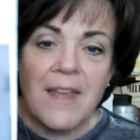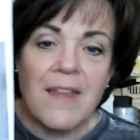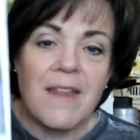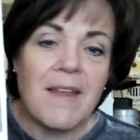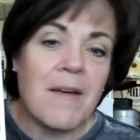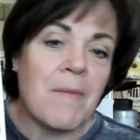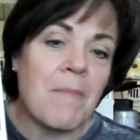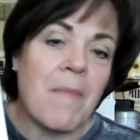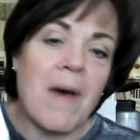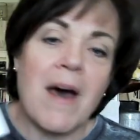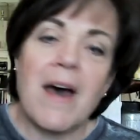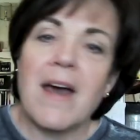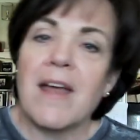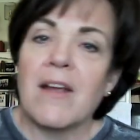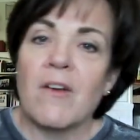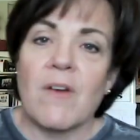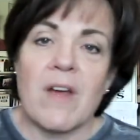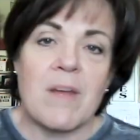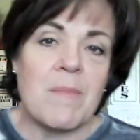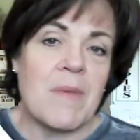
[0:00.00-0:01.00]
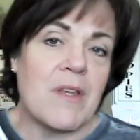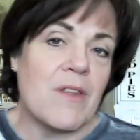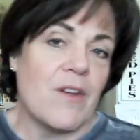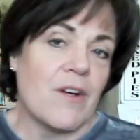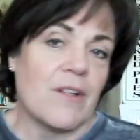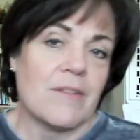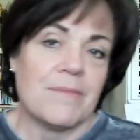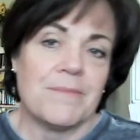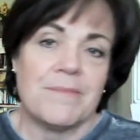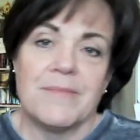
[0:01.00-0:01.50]
My
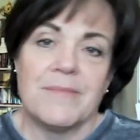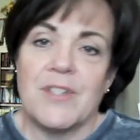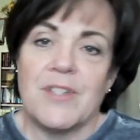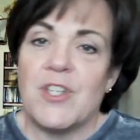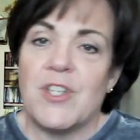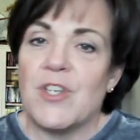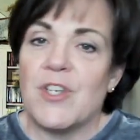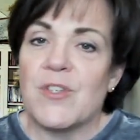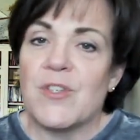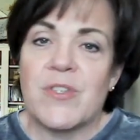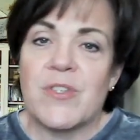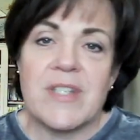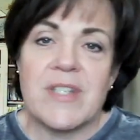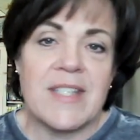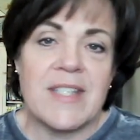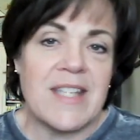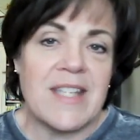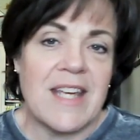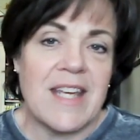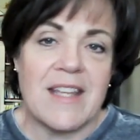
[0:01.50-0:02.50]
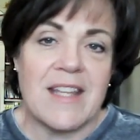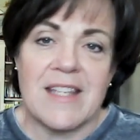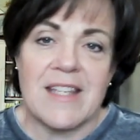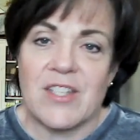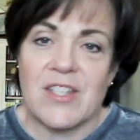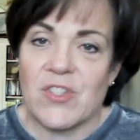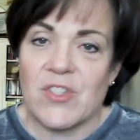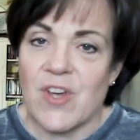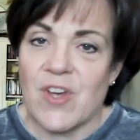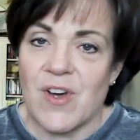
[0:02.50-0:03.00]
grandmother used to sing this
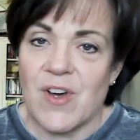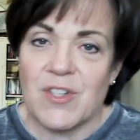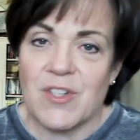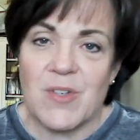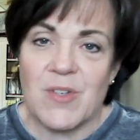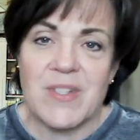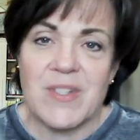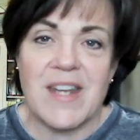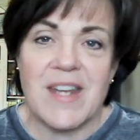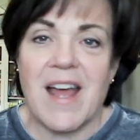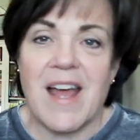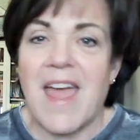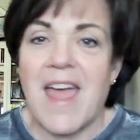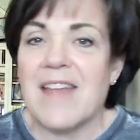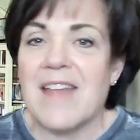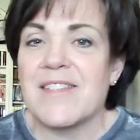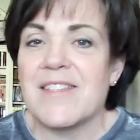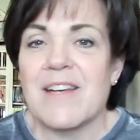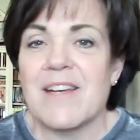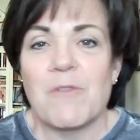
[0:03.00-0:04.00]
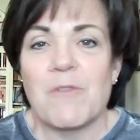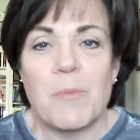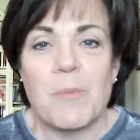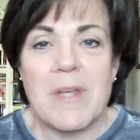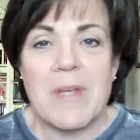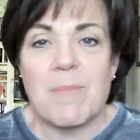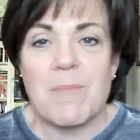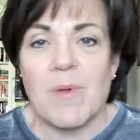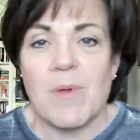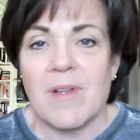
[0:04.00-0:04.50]
song to us, and I had several
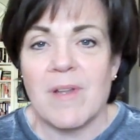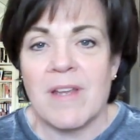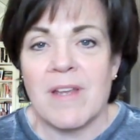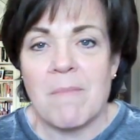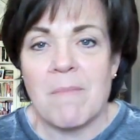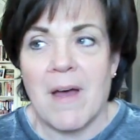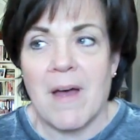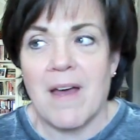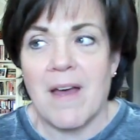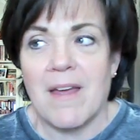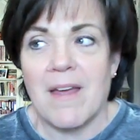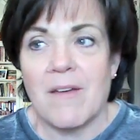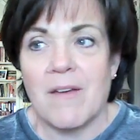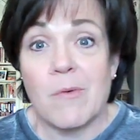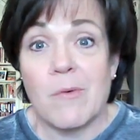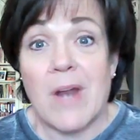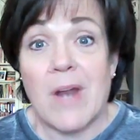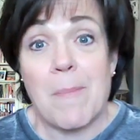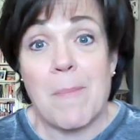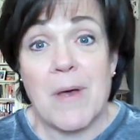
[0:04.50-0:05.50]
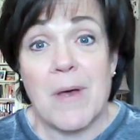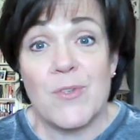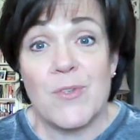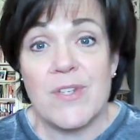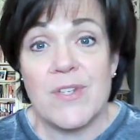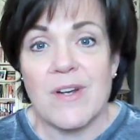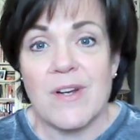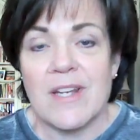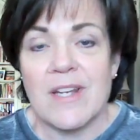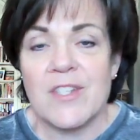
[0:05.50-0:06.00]
people when I
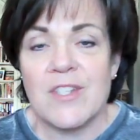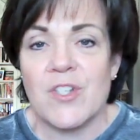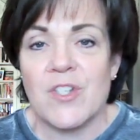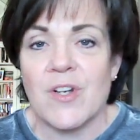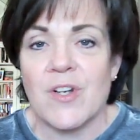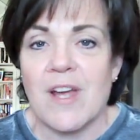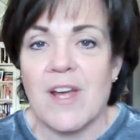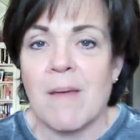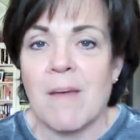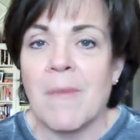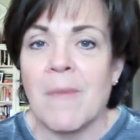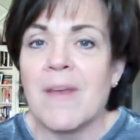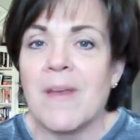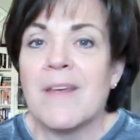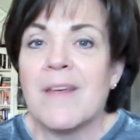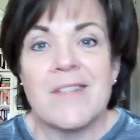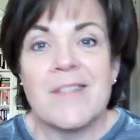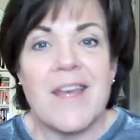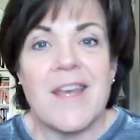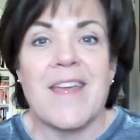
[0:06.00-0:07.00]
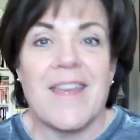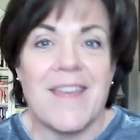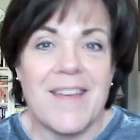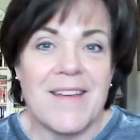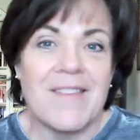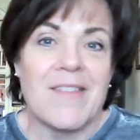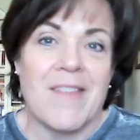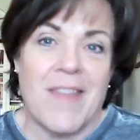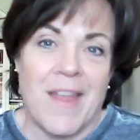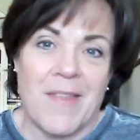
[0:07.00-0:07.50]
posted on Instagram say
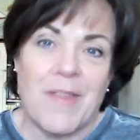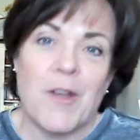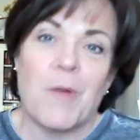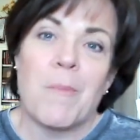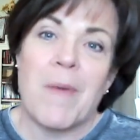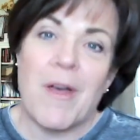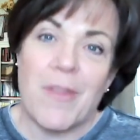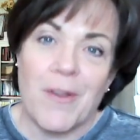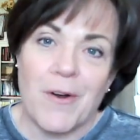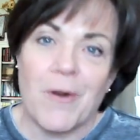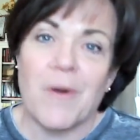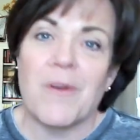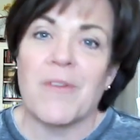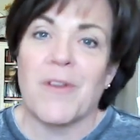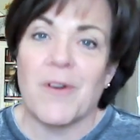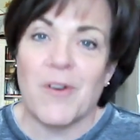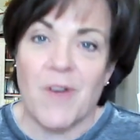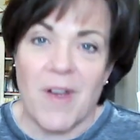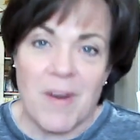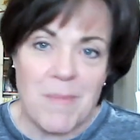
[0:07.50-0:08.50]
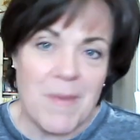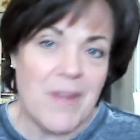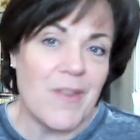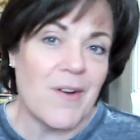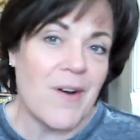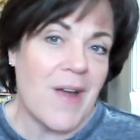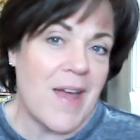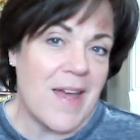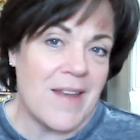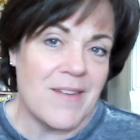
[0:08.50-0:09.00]
that their mother or their
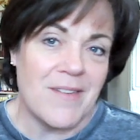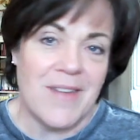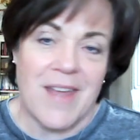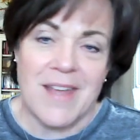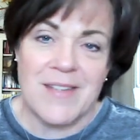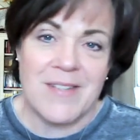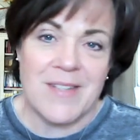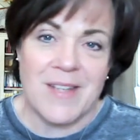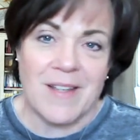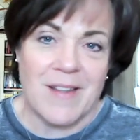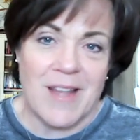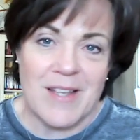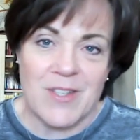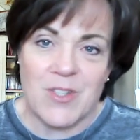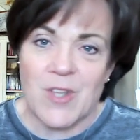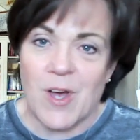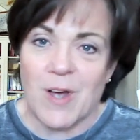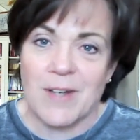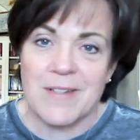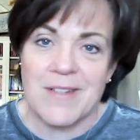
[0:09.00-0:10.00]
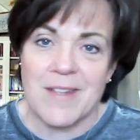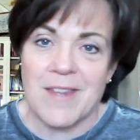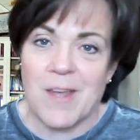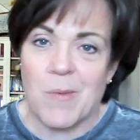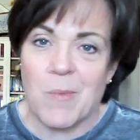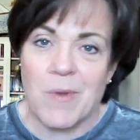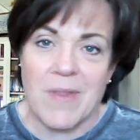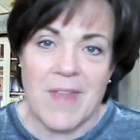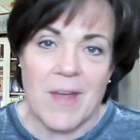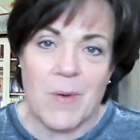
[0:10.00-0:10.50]
grandmother had sung that song to
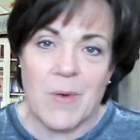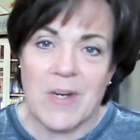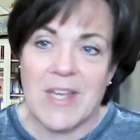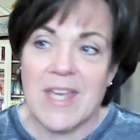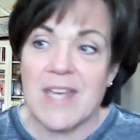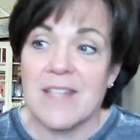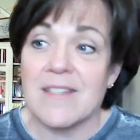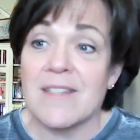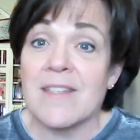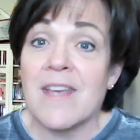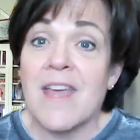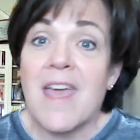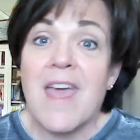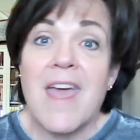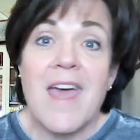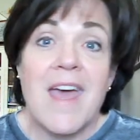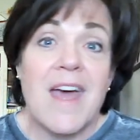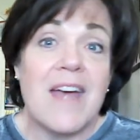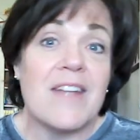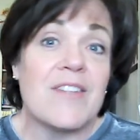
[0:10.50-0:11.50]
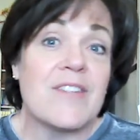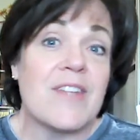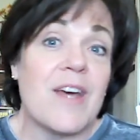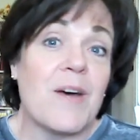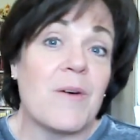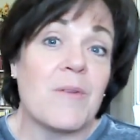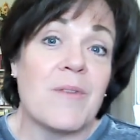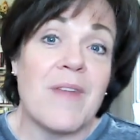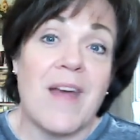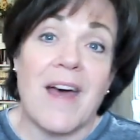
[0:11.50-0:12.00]
them when they were kids. And
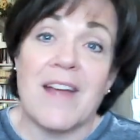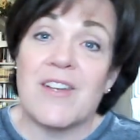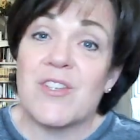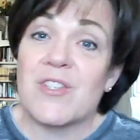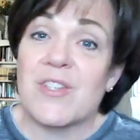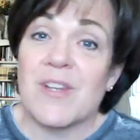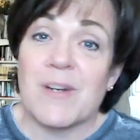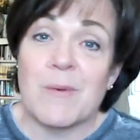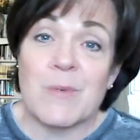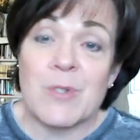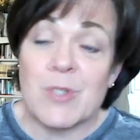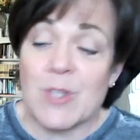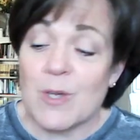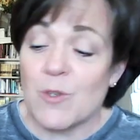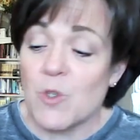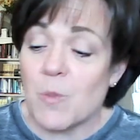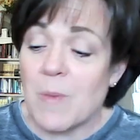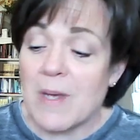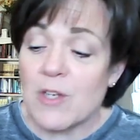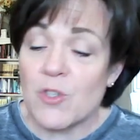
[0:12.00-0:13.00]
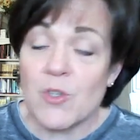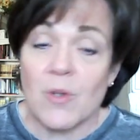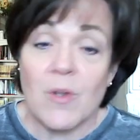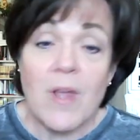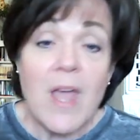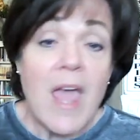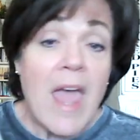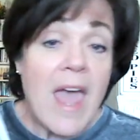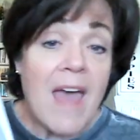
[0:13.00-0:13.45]
so I just thought it was so special.